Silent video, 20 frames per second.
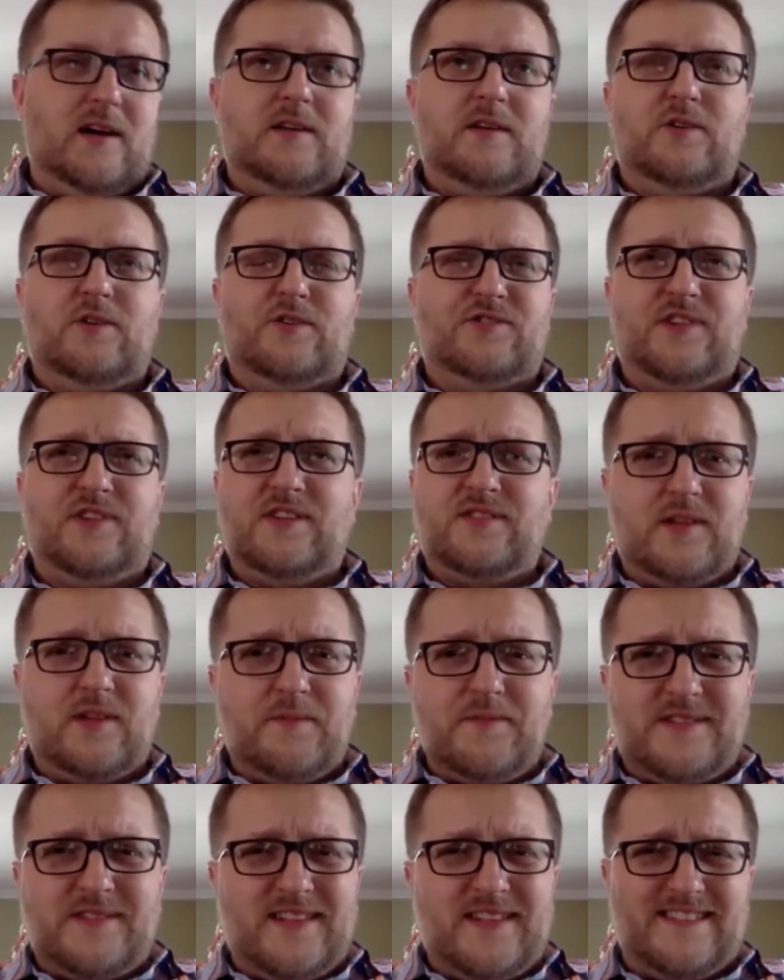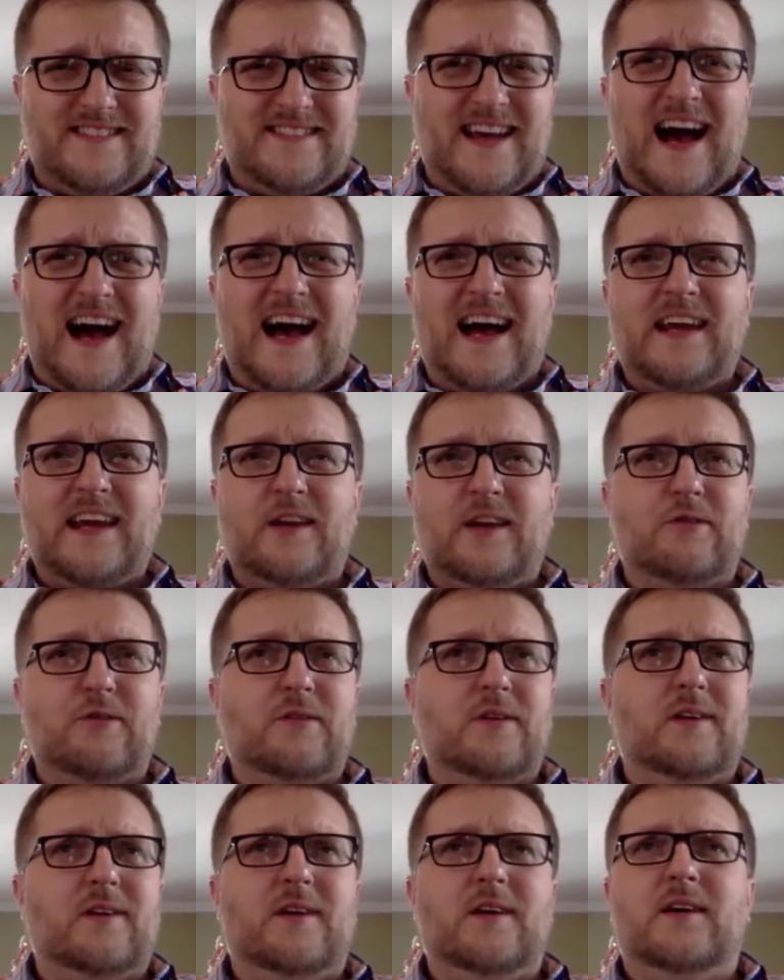systems design,
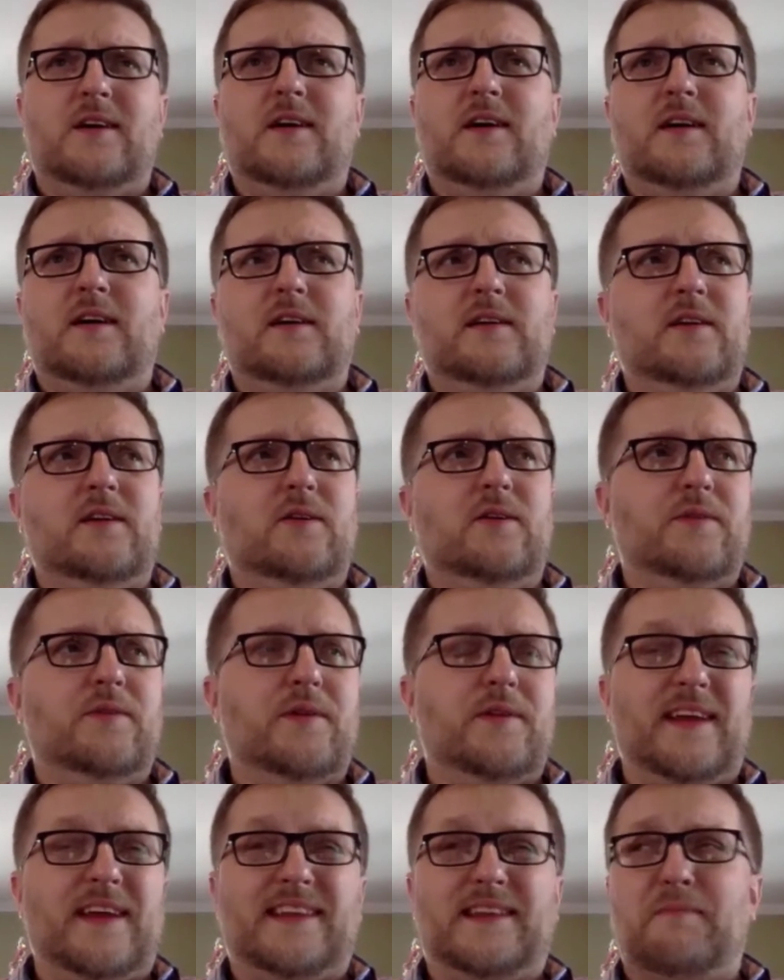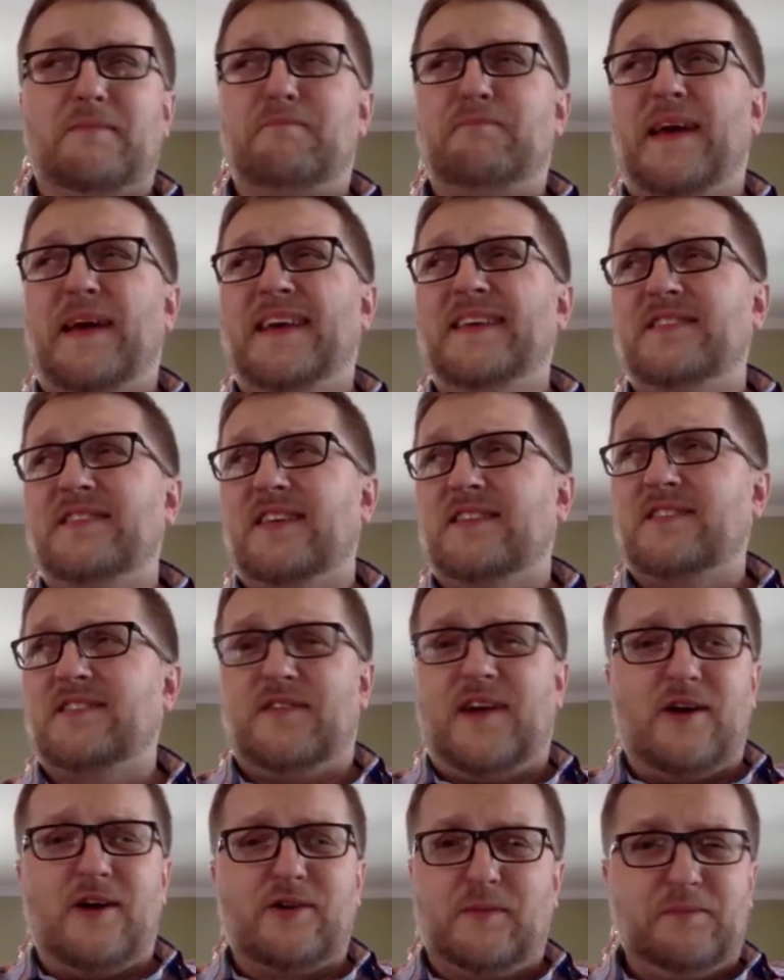like the basics of
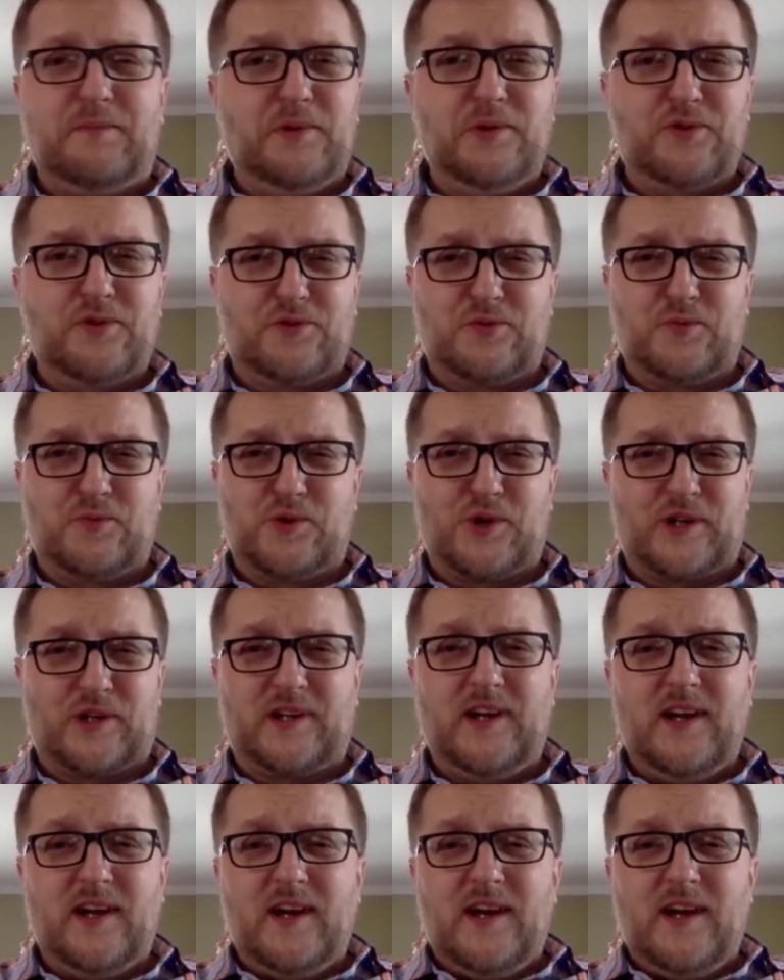how computers work.